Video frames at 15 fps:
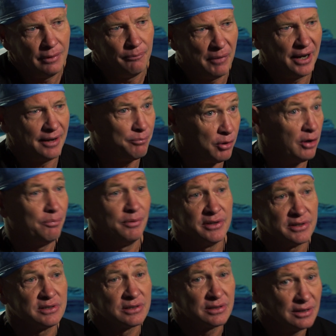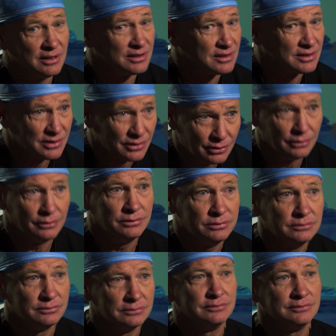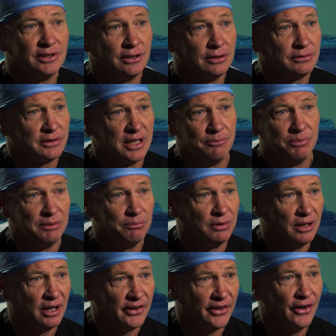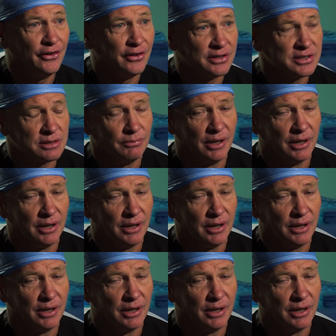my purpose is to, keep people on notice.